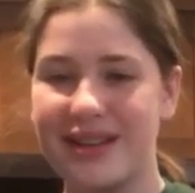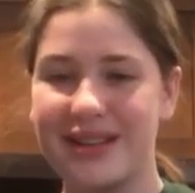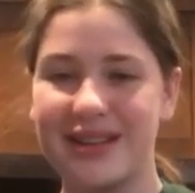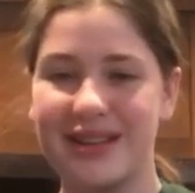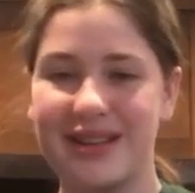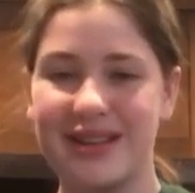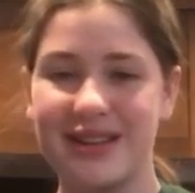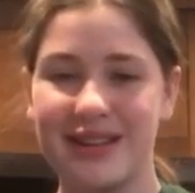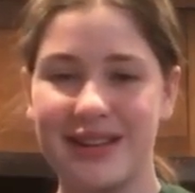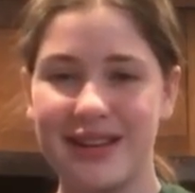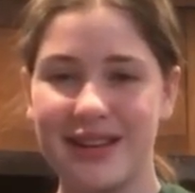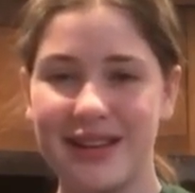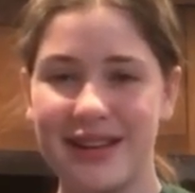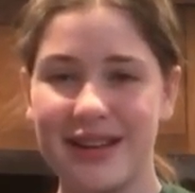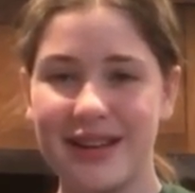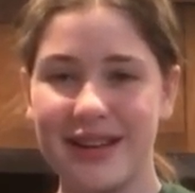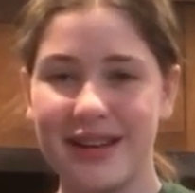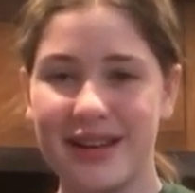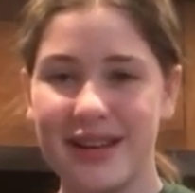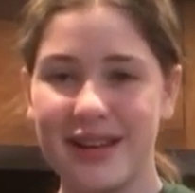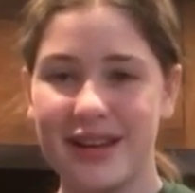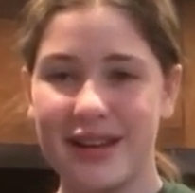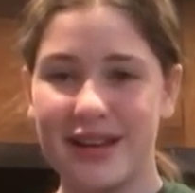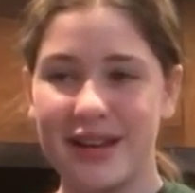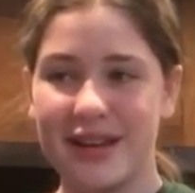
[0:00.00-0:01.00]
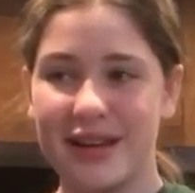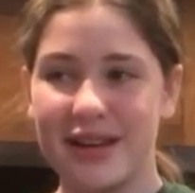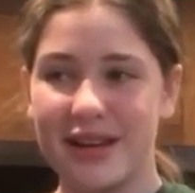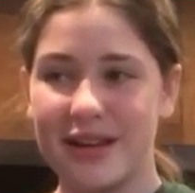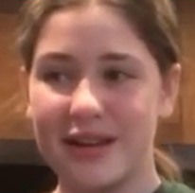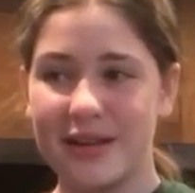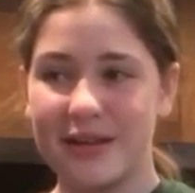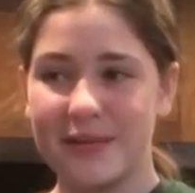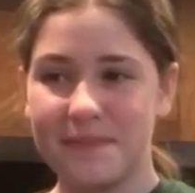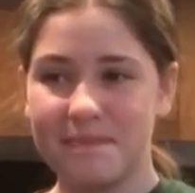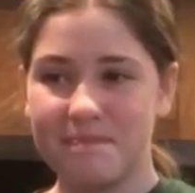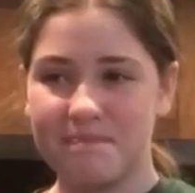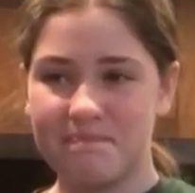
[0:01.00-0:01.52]

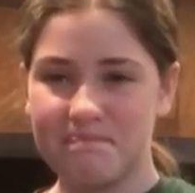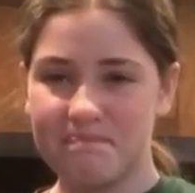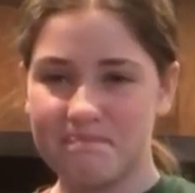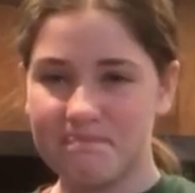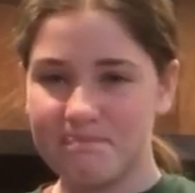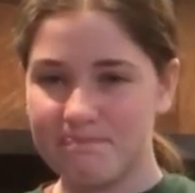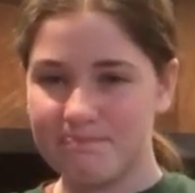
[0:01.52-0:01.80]
(no one is talking)